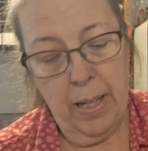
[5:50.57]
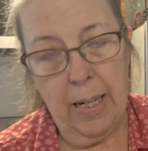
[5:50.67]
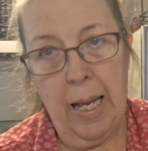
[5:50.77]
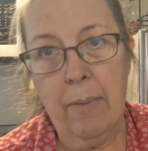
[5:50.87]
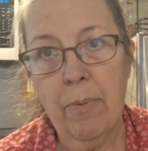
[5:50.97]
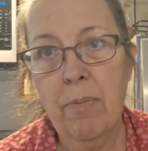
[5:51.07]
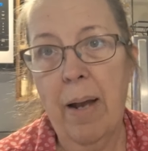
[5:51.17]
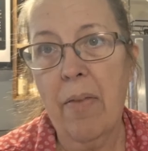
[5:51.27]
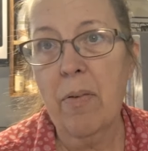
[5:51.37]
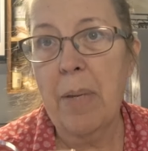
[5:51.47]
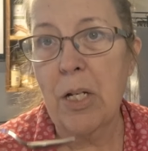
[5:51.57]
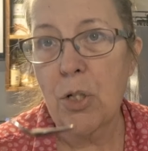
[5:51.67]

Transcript: But I would rather make